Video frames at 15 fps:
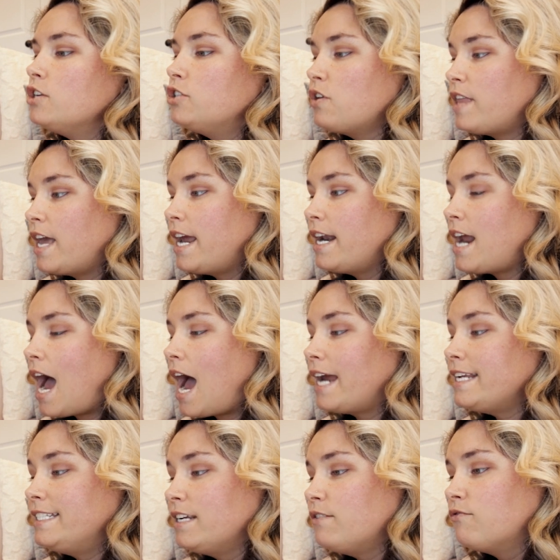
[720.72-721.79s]
So then
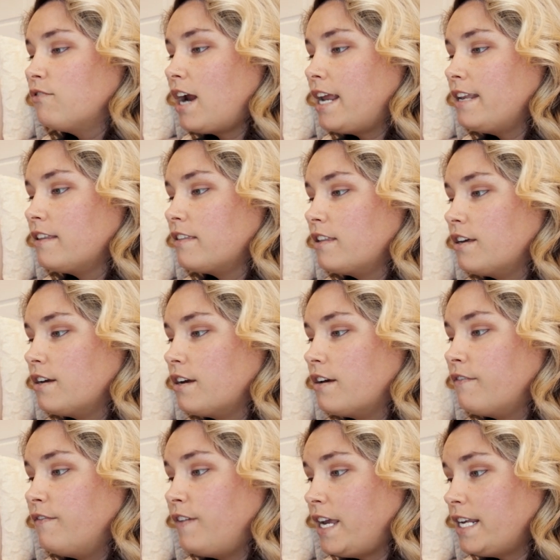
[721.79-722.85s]
I did rent
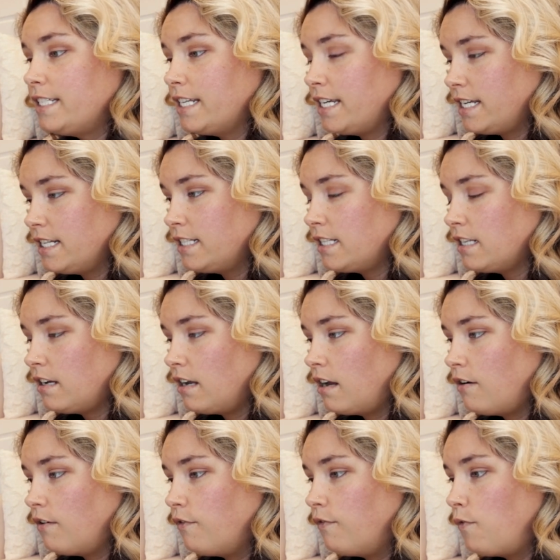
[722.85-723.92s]
the vases
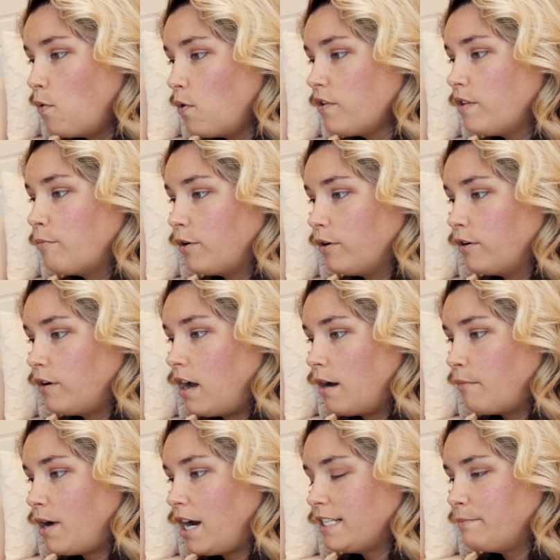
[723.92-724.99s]
for the
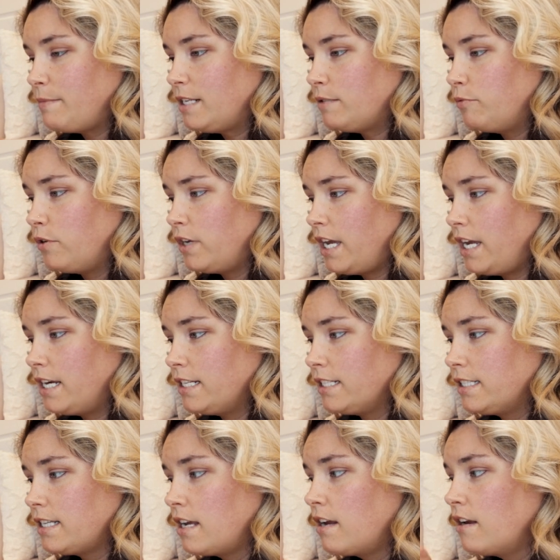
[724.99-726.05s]
uh, bridesmaids
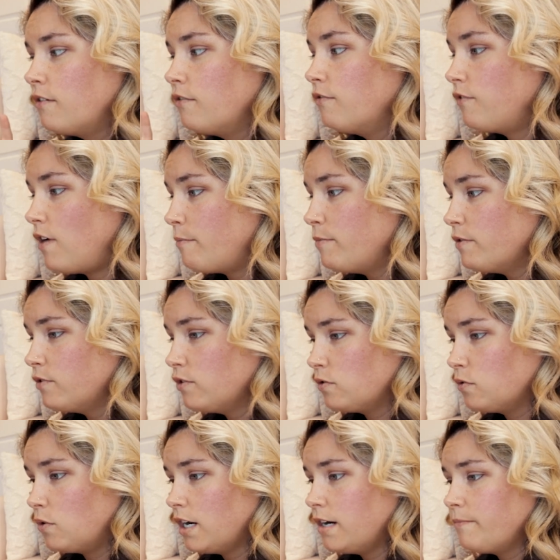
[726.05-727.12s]
bouquets from the
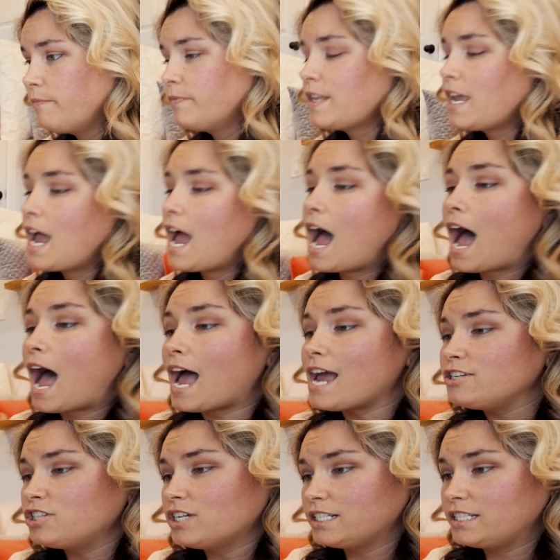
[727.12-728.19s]
resort.
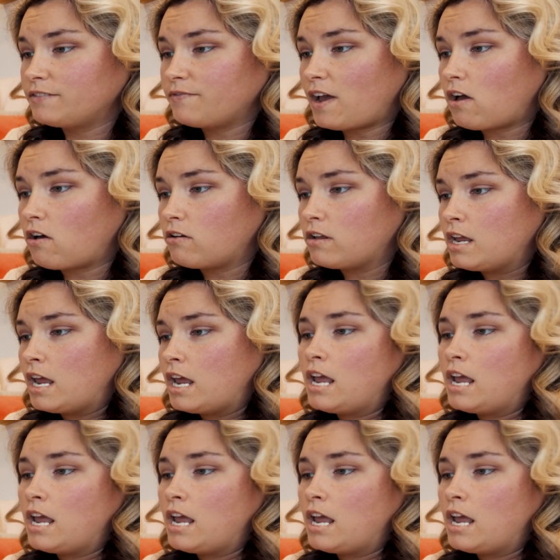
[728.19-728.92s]
I just felt